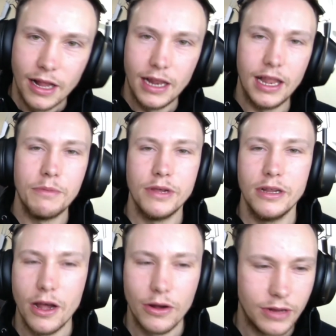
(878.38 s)
let me
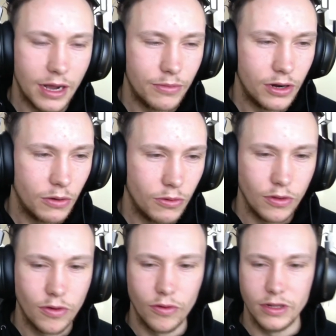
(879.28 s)
know down below what
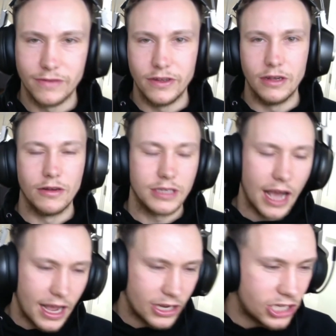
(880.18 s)
you thought of this video, because
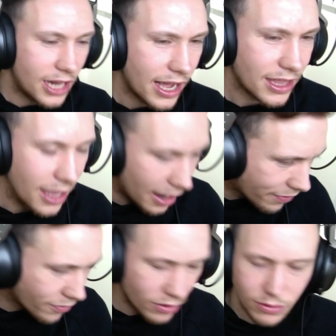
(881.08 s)
I actually liked it. I
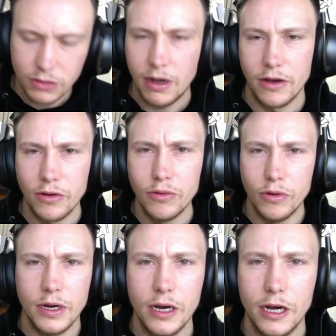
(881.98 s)
thought it was quite
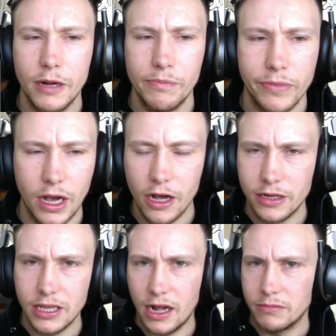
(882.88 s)
cool. Um, I
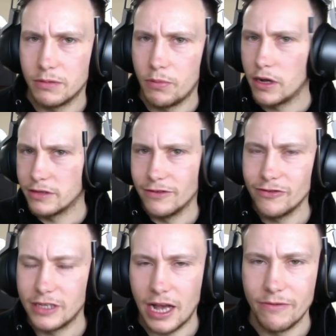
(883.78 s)
heard types, parts of his
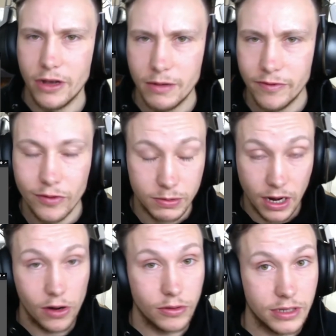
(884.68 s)
voice I haven't heard before. It's
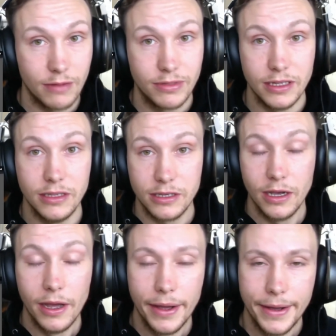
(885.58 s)
been a long time since,
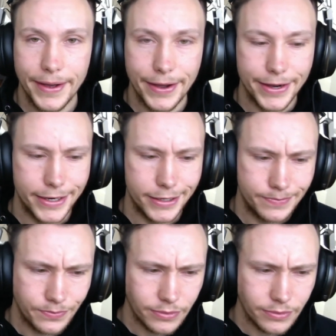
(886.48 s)
uh,